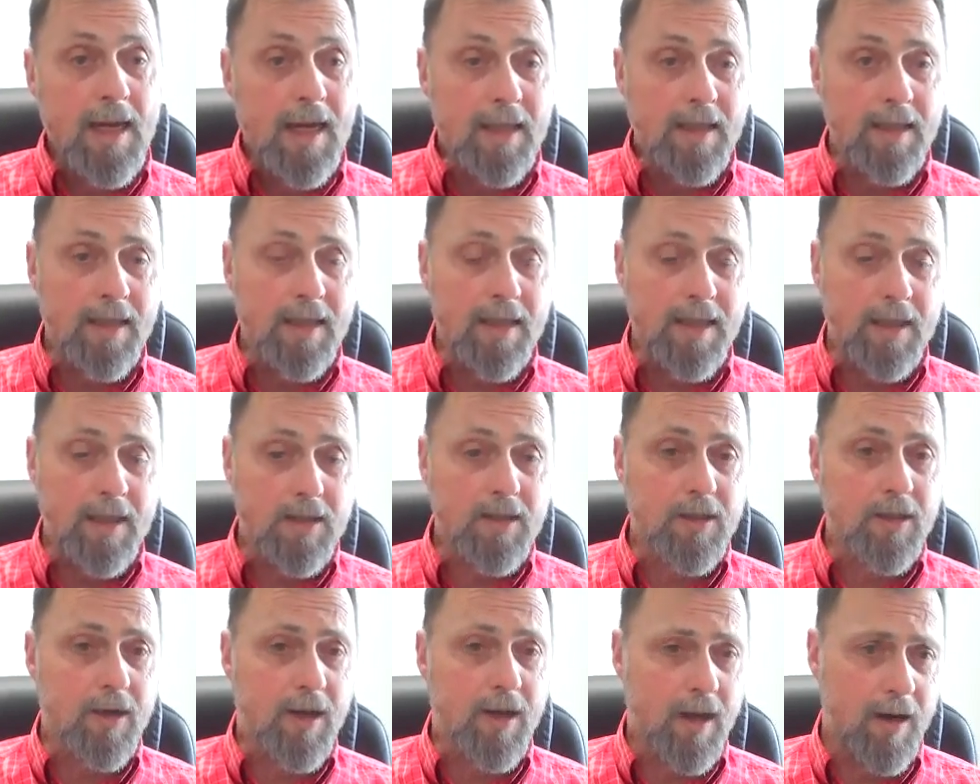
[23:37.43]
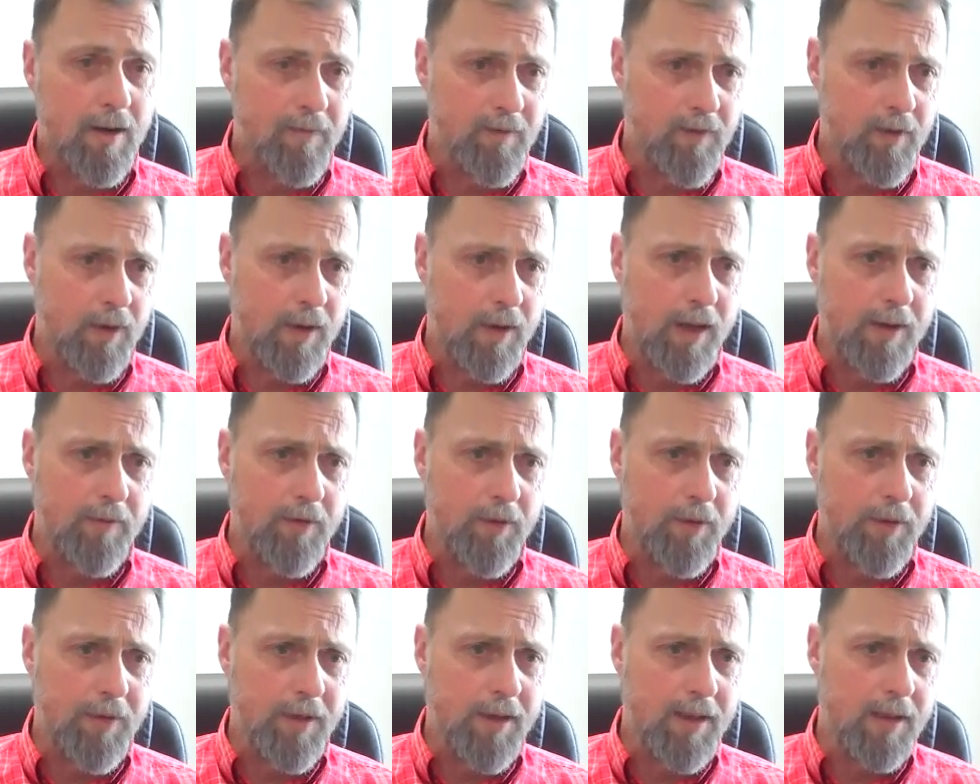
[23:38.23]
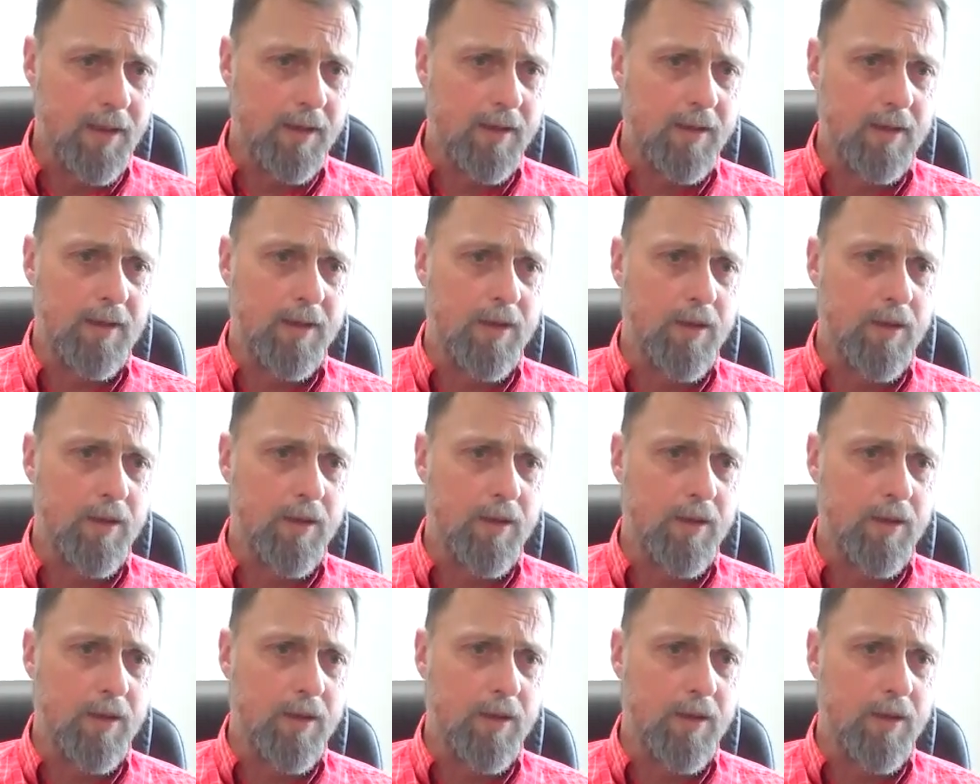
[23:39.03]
And then it's a comfort level thing.